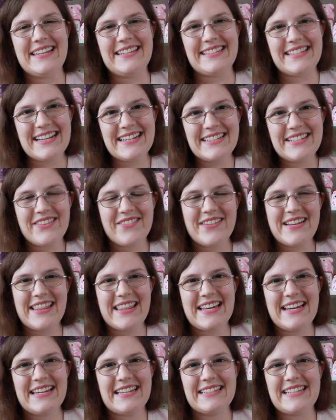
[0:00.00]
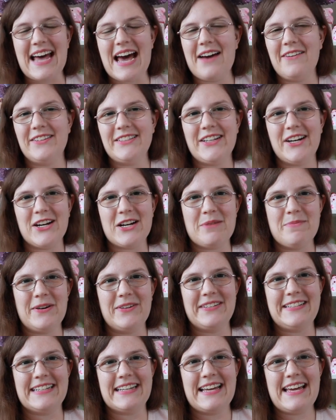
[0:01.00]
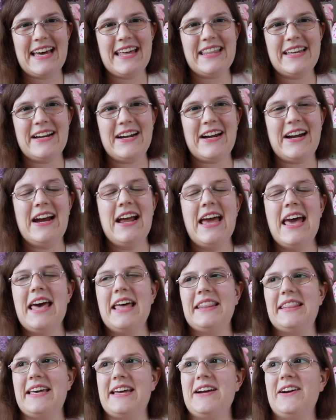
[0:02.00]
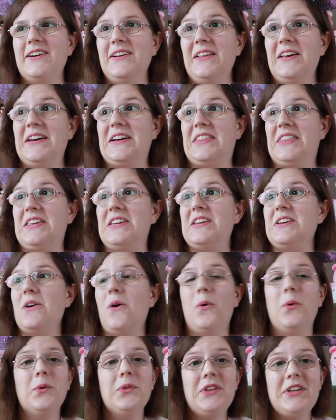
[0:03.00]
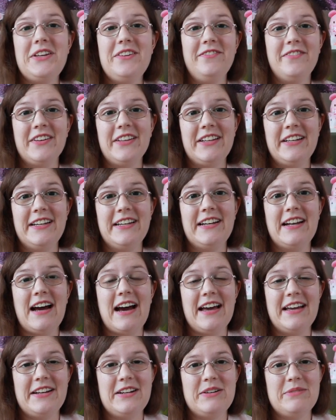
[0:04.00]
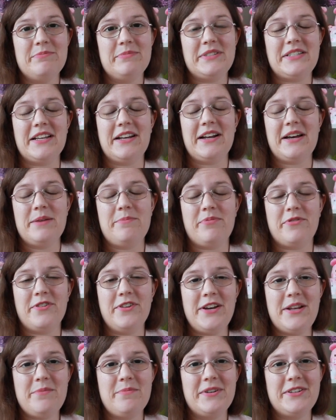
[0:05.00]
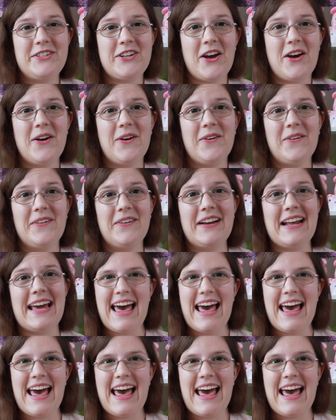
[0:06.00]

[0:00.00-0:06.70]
These next three things I will talk about together. They are like the only villain items that I pretty much own,